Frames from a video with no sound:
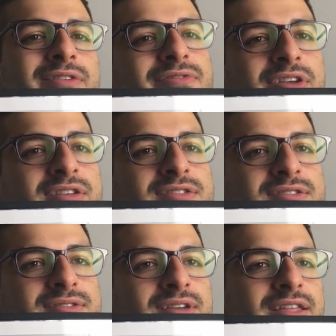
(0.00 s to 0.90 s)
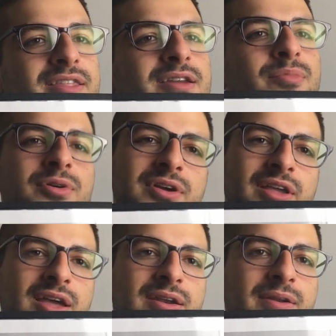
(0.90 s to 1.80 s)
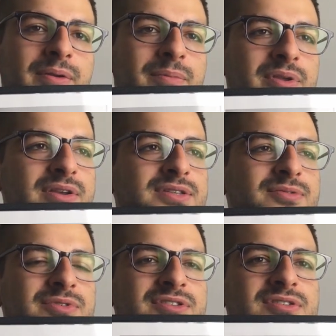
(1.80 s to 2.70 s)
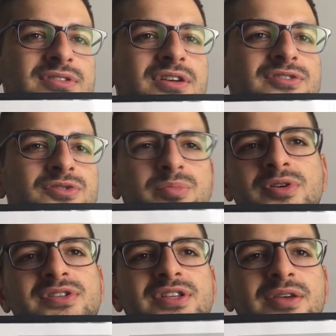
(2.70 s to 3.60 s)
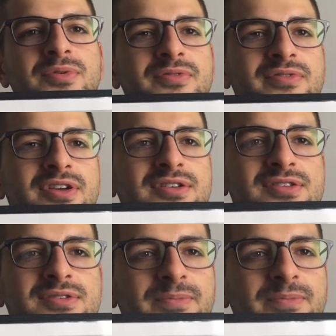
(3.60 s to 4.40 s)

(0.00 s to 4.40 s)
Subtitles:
fixed, and then it broke again because it wasn't a super stable fix.